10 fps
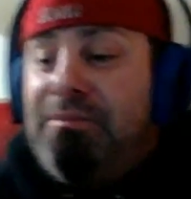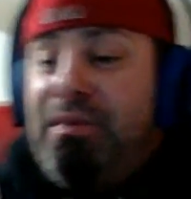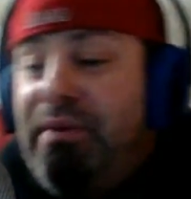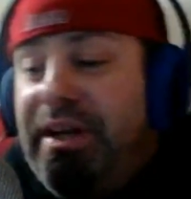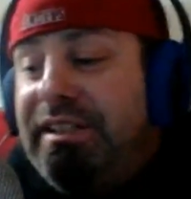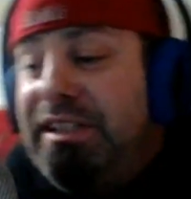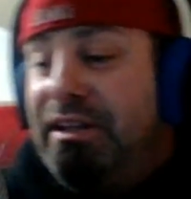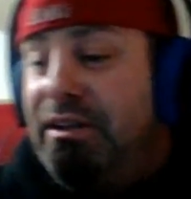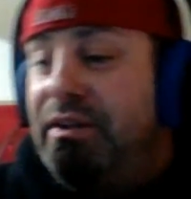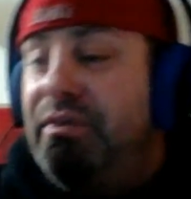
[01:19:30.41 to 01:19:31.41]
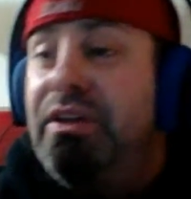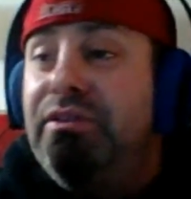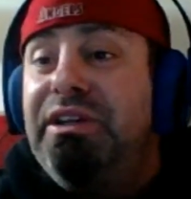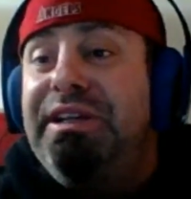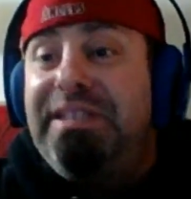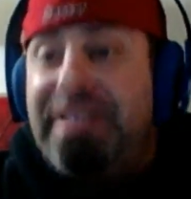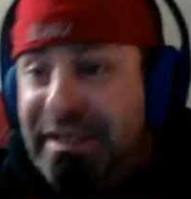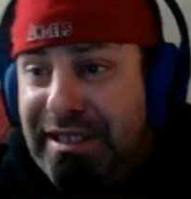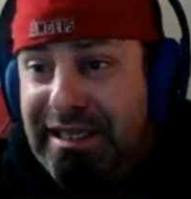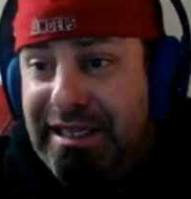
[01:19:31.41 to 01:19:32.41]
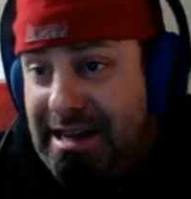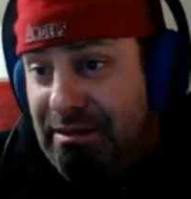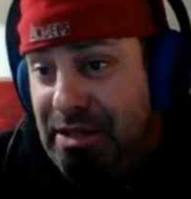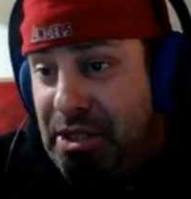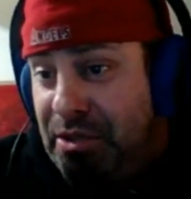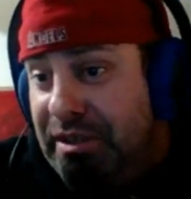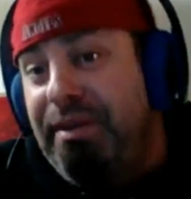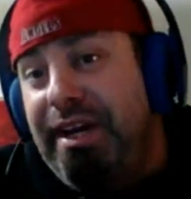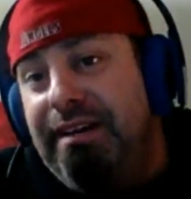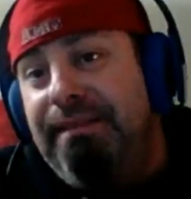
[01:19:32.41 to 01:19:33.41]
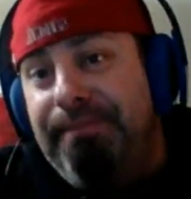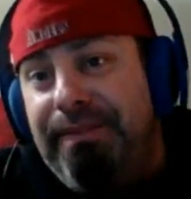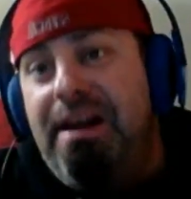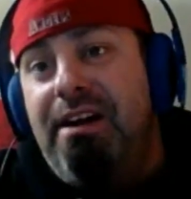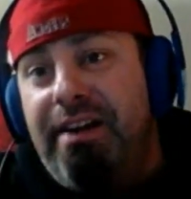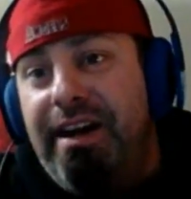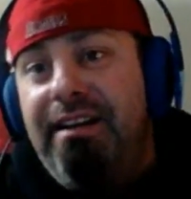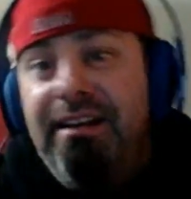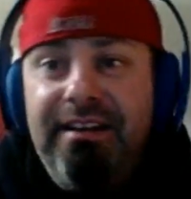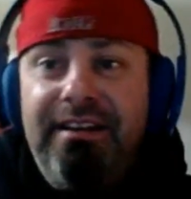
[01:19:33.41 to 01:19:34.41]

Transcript: but when I see those consistent downloads, I'm like, all right,